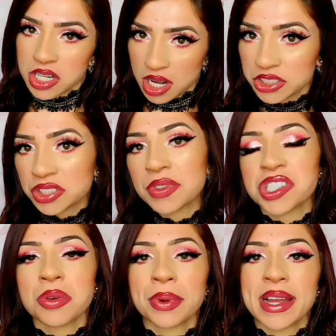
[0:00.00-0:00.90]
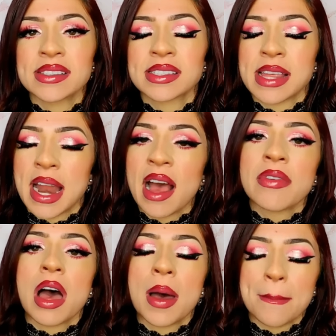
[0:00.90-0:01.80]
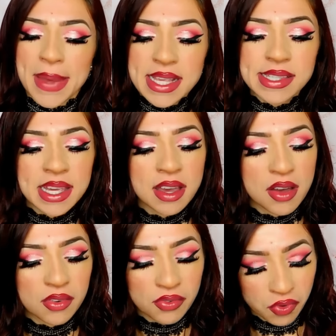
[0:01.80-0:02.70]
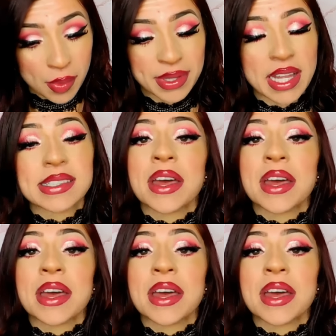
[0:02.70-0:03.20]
controversial brands that have amazing formulas.